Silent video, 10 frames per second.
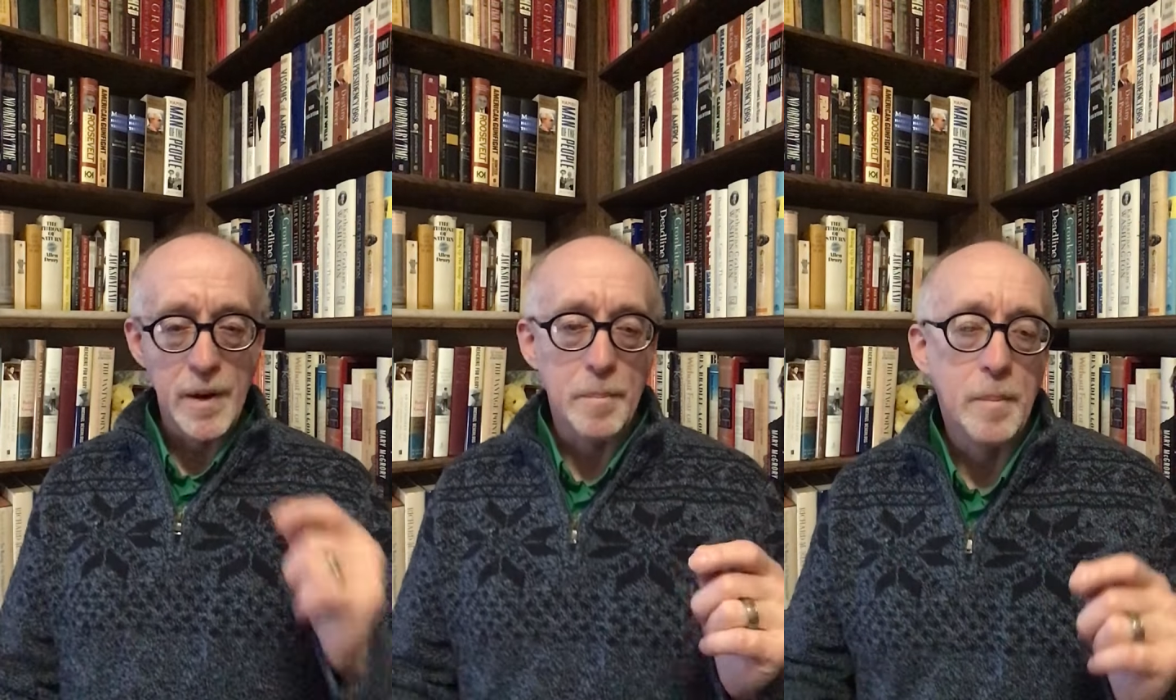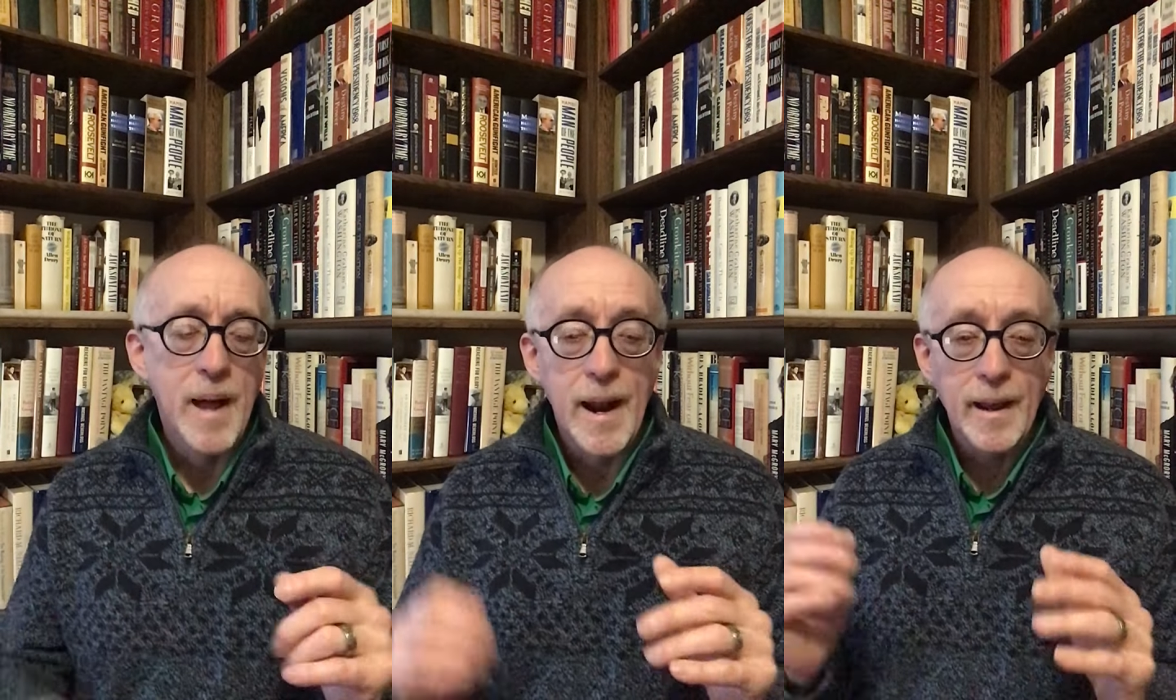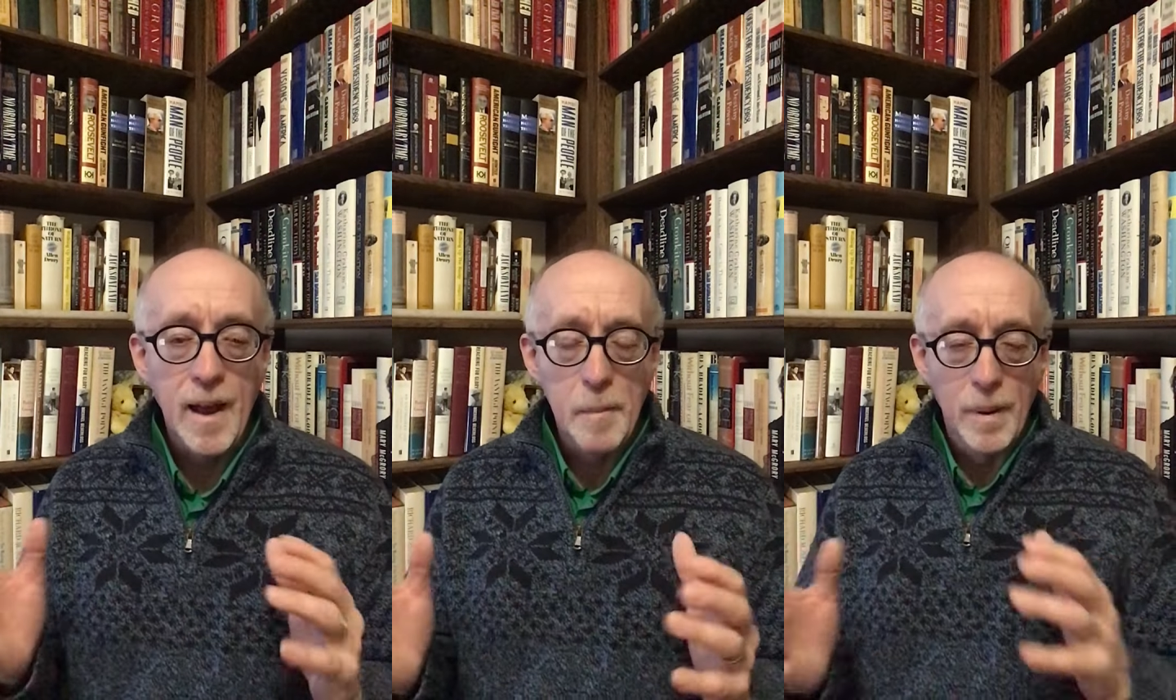
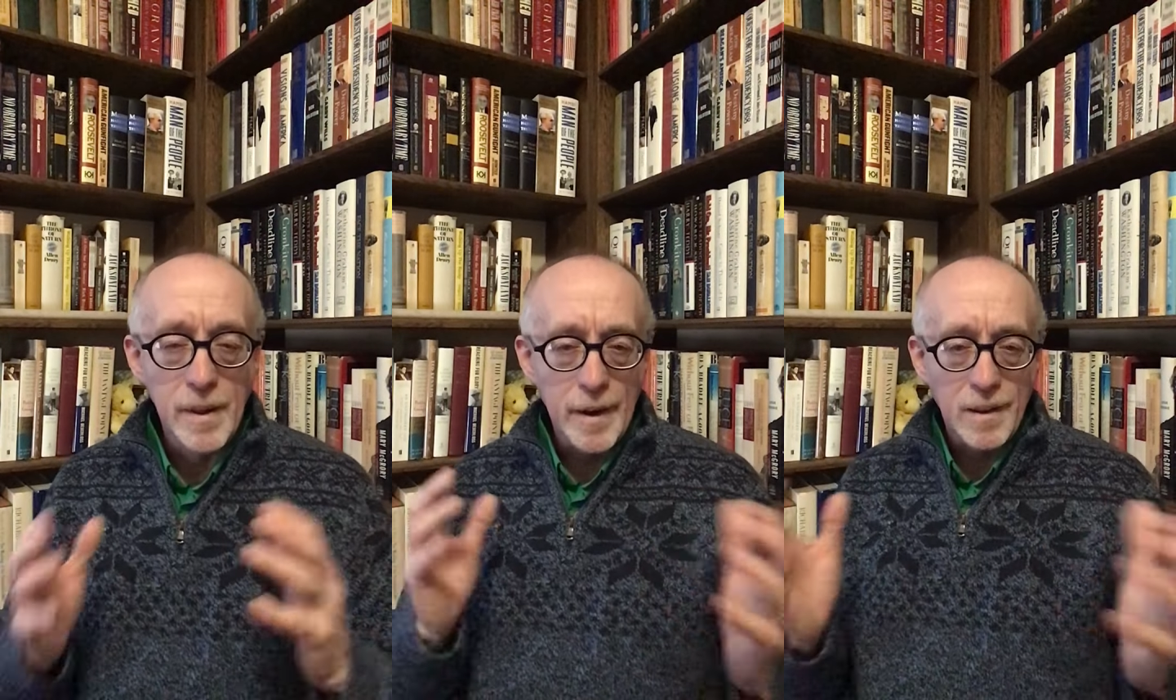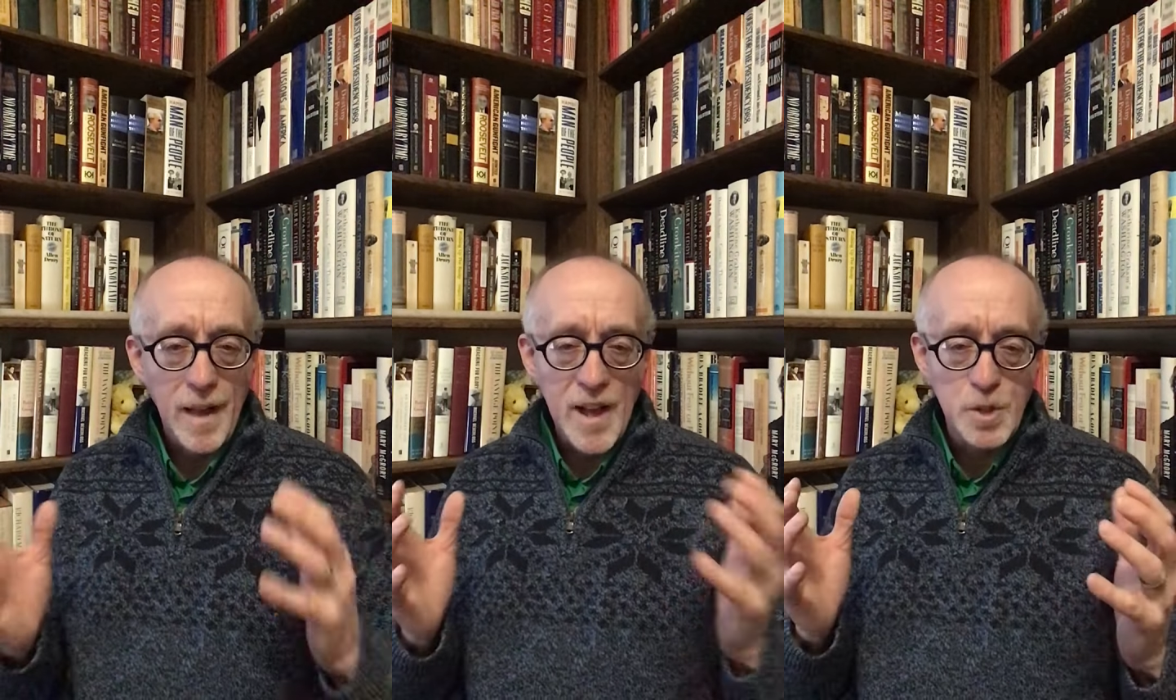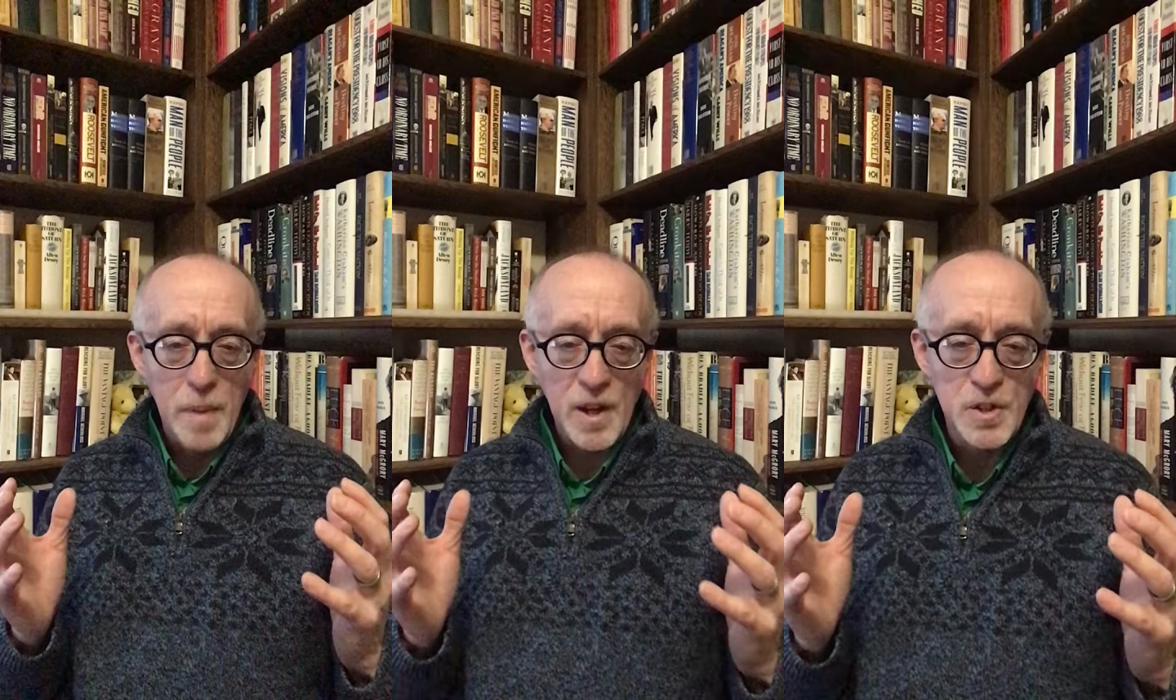diplomatic and political
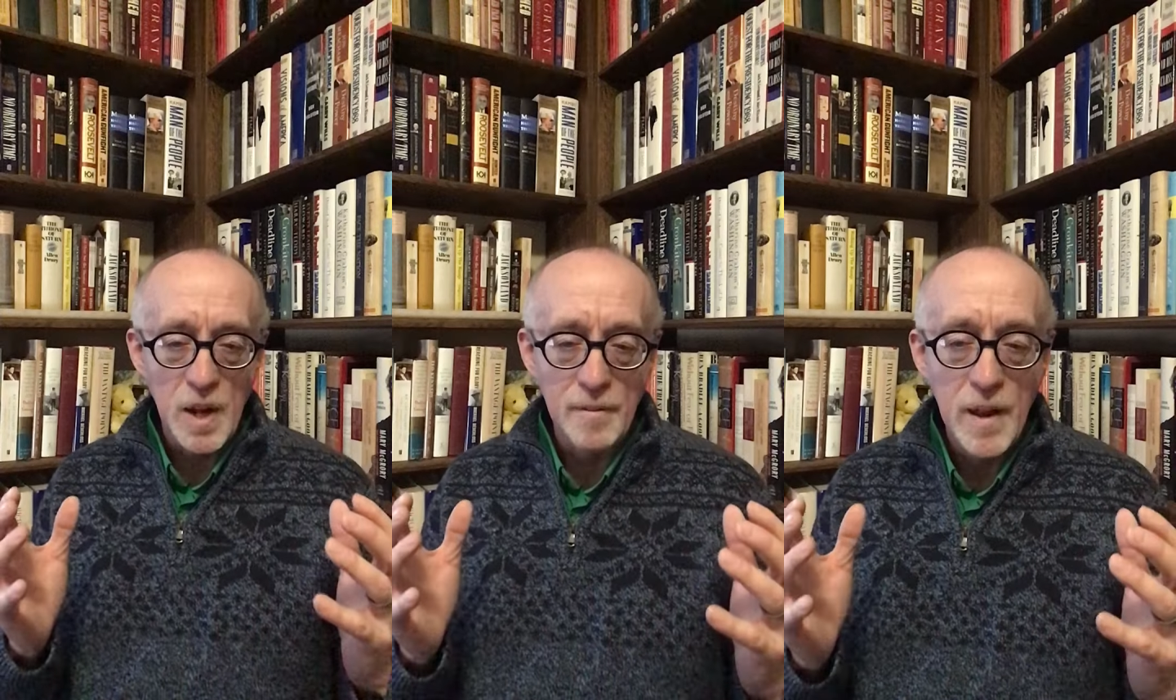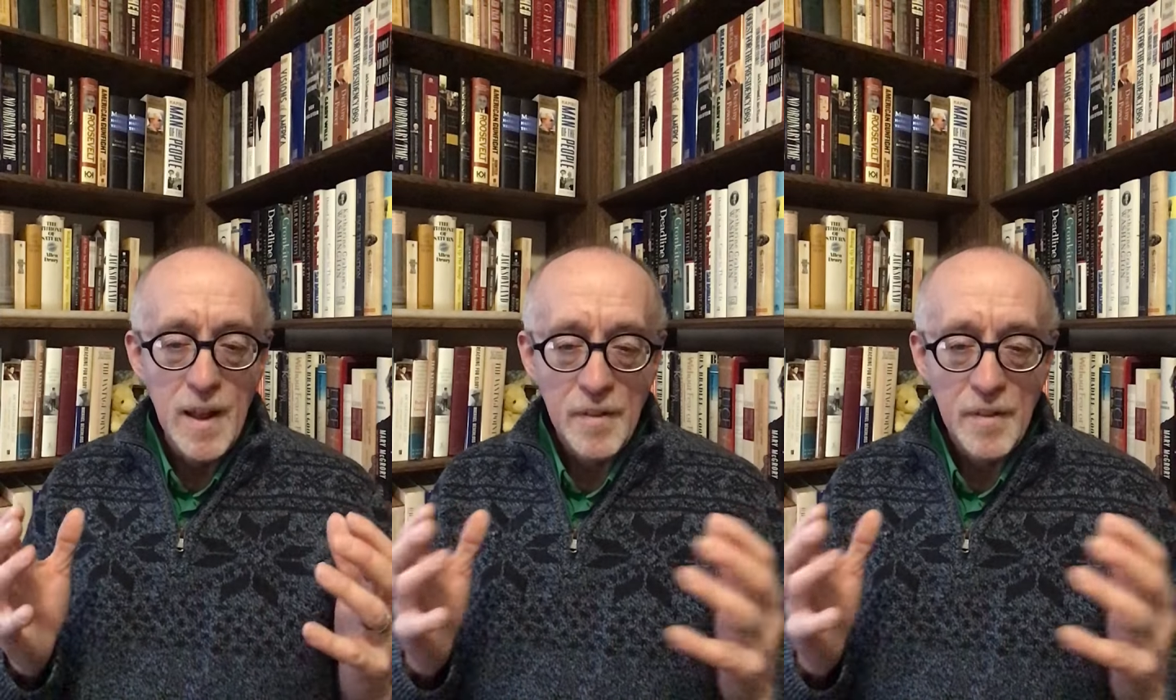aspects of